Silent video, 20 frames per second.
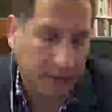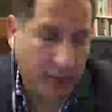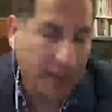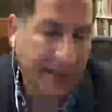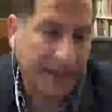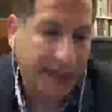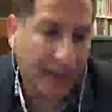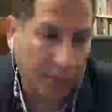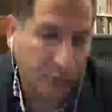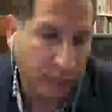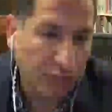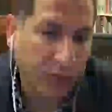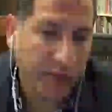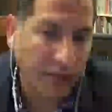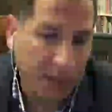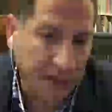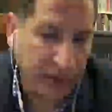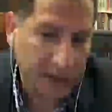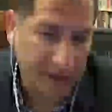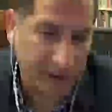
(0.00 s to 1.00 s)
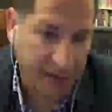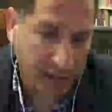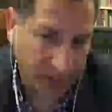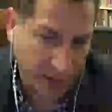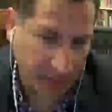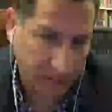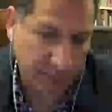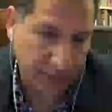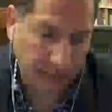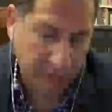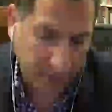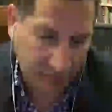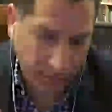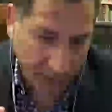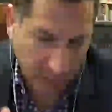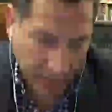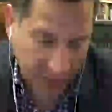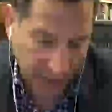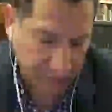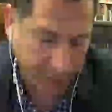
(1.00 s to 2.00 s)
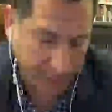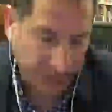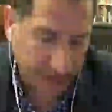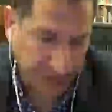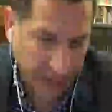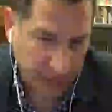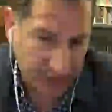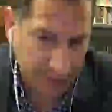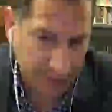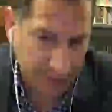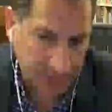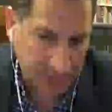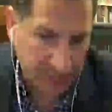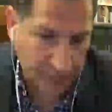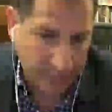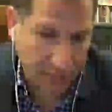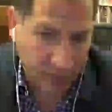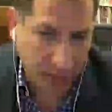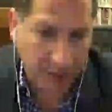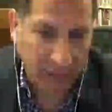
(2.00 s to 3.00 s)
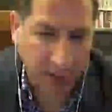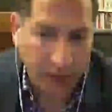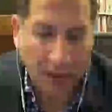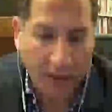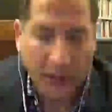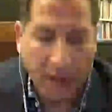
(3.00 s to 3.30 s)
again, realistic expectations, right?